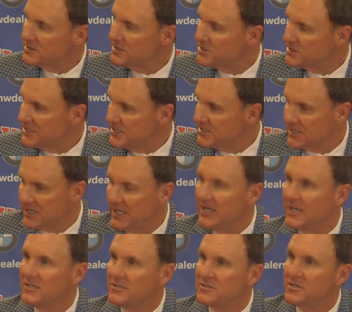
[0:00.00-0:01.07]
this season
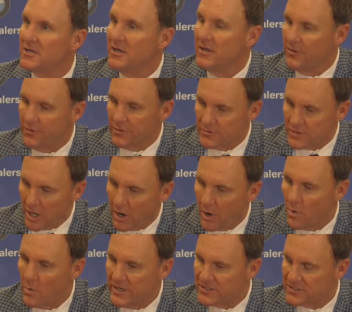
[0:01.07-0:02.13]
ends there's
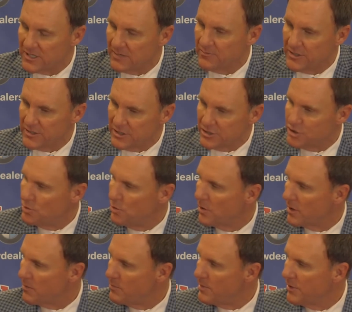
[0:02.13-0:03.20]
always something that you
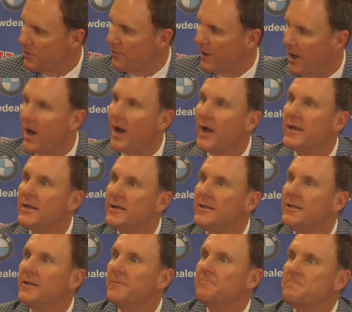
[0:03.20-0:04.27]
want to build on
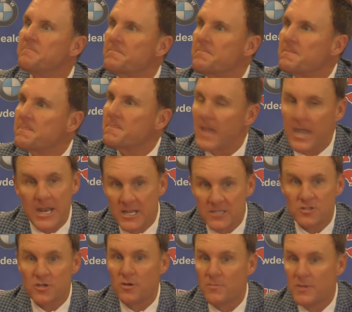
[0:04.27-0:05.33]
and it's
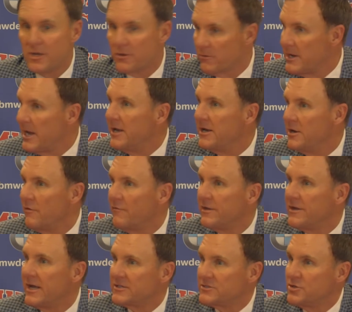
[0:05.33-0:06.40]
going to be created over the
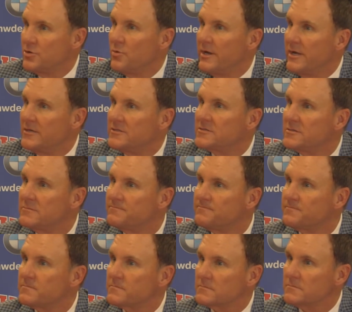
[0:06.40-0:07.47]
next two weeks
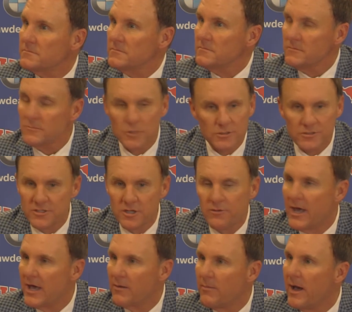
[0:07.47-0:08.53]
there's no
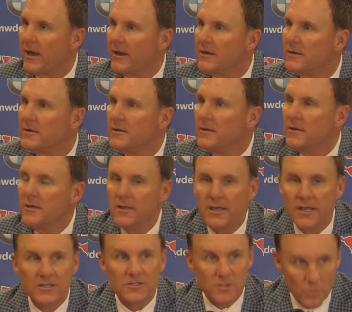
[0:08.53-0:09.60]
doubt about it
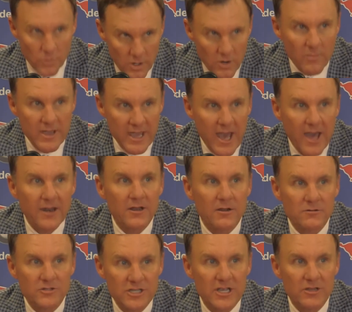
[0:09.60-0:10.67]
and so we're going to be out here
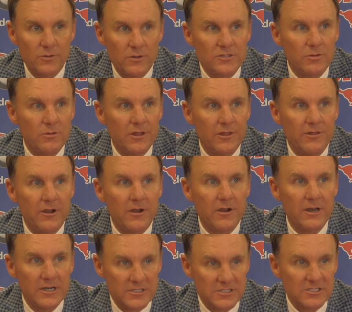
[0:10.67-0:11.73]
on january 23rd
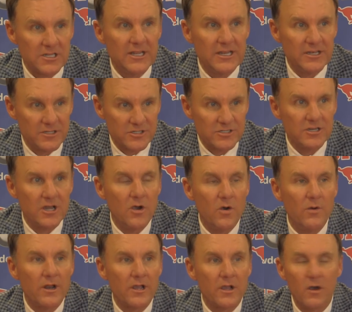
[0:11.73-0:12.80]
in a sleet and a
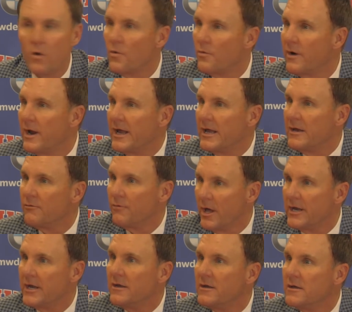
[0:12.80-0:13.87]
snow and a cold rain
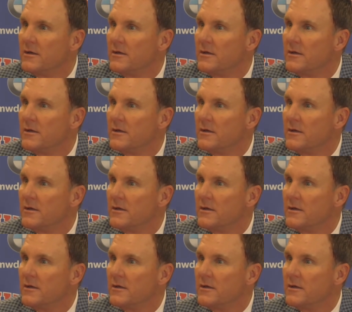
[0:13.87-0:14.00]
running